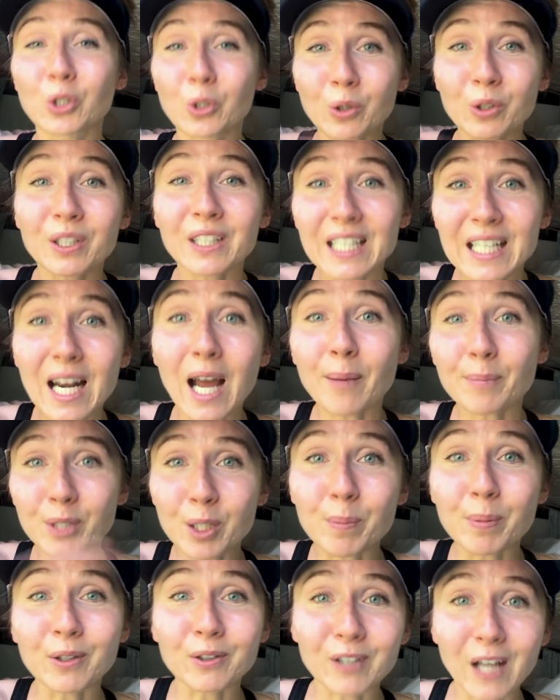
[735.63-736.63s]
clean up
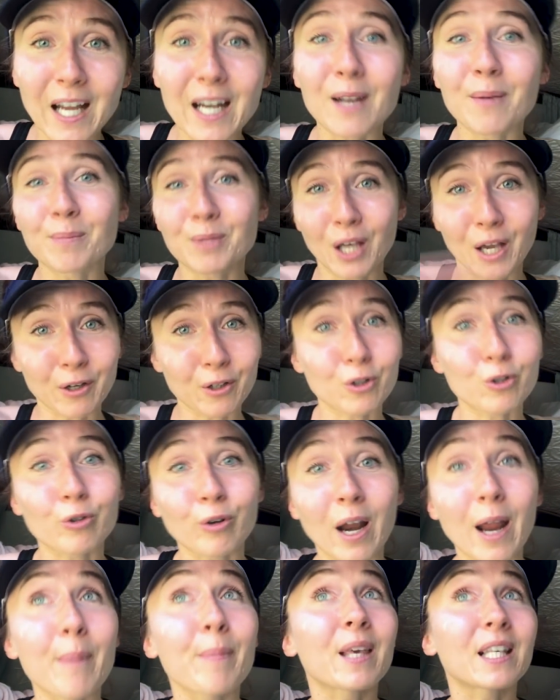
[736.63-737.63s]
spilled items on her
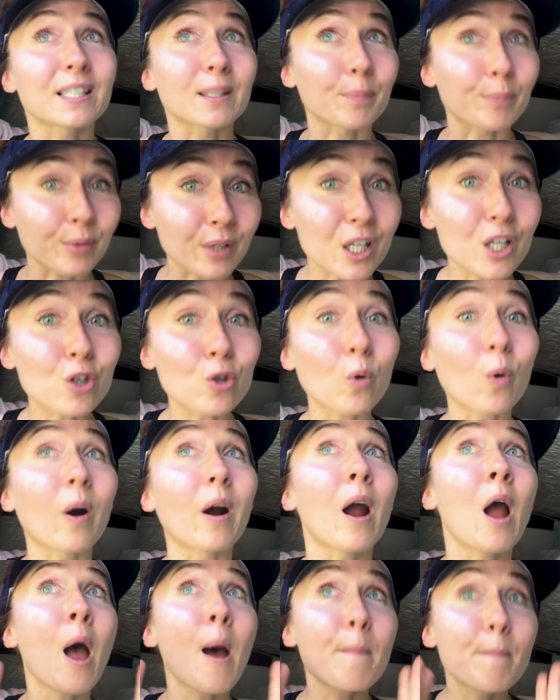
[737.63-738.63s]
tray, because I'm pretty
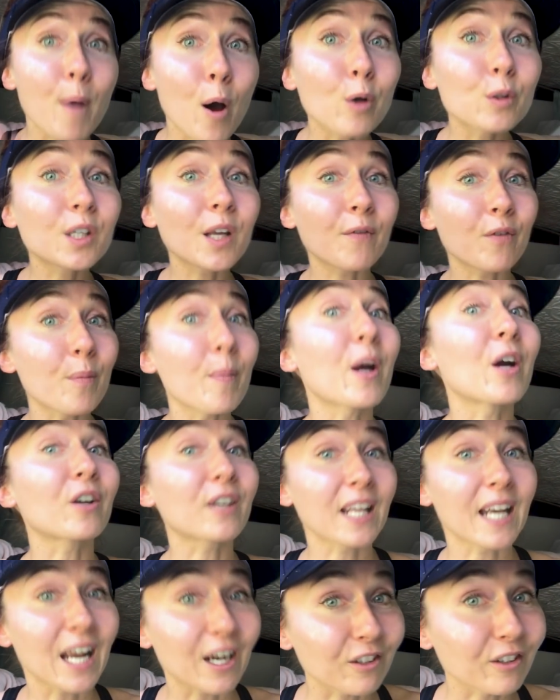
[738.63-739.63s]
sure most of
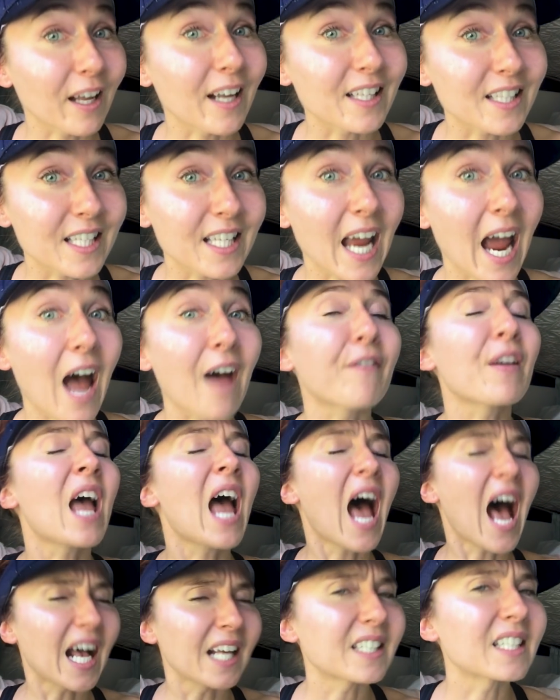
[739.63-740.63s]
American Airlines staff
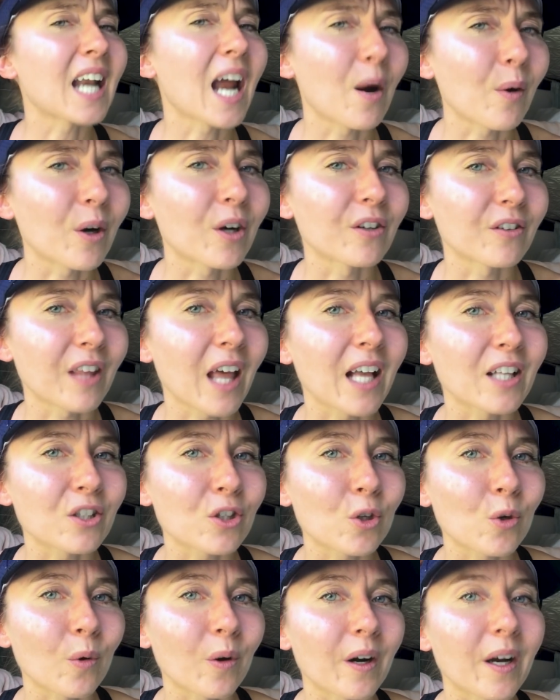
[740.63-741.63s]
has now heard that
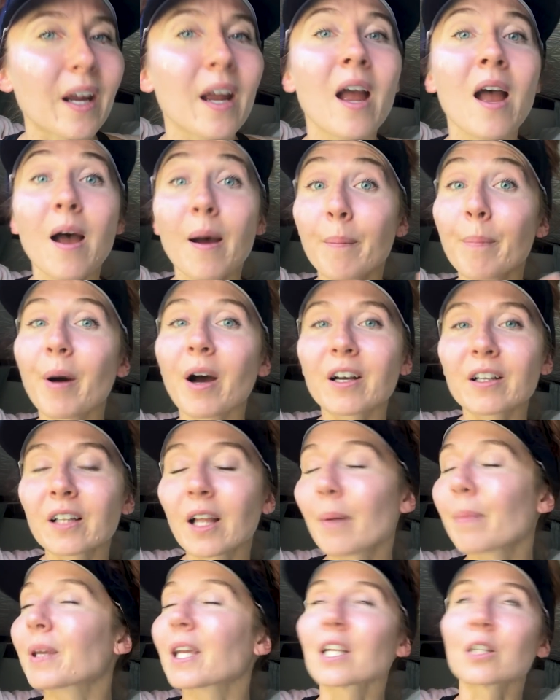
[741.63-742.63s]
story. Buckle
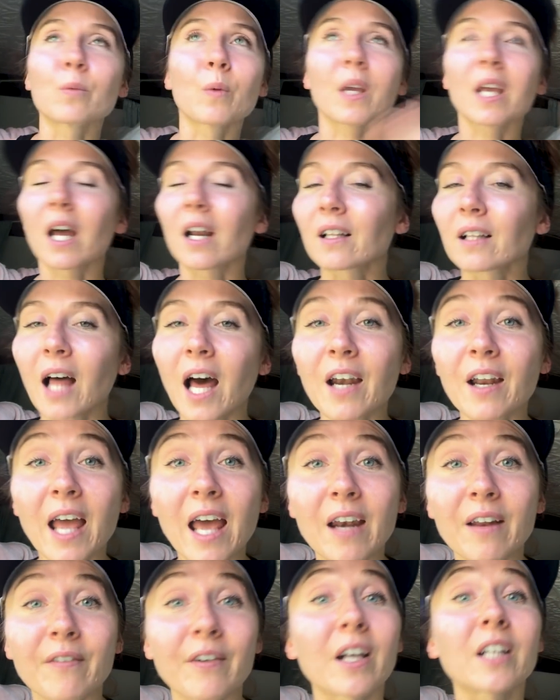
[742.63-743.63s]
up, kids. We got a lot
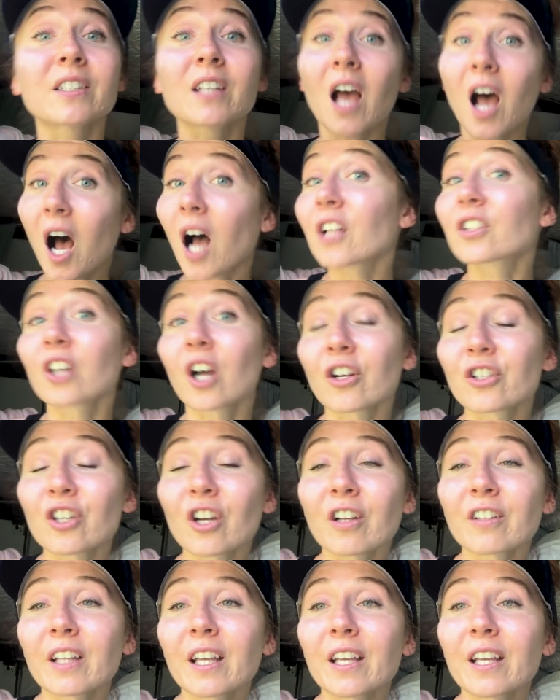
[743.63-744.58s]
ahead of us. I'll talk to y'all